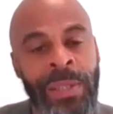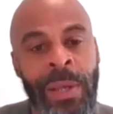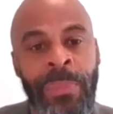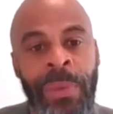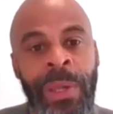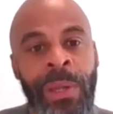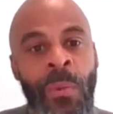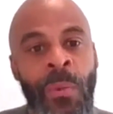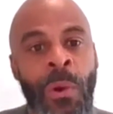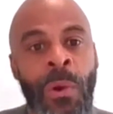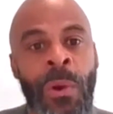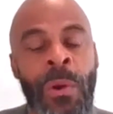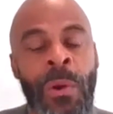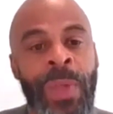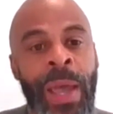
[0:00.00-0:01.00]
something in the
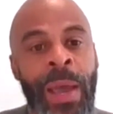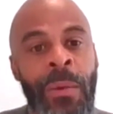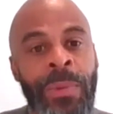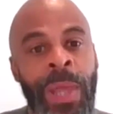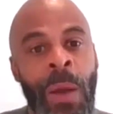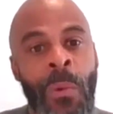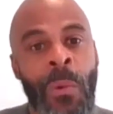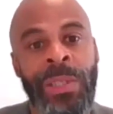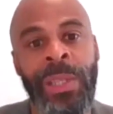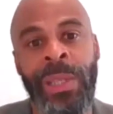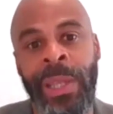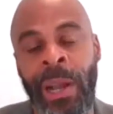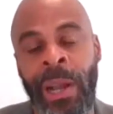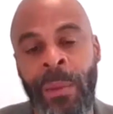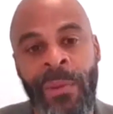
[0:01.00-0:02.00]
world that that
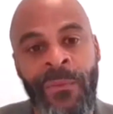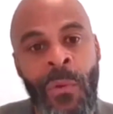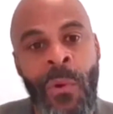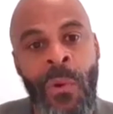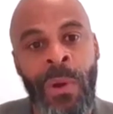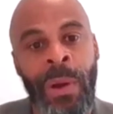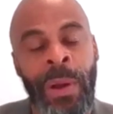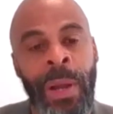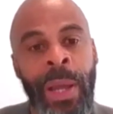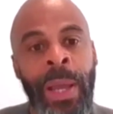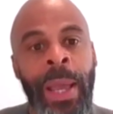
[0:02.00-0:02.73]
wasn't there before,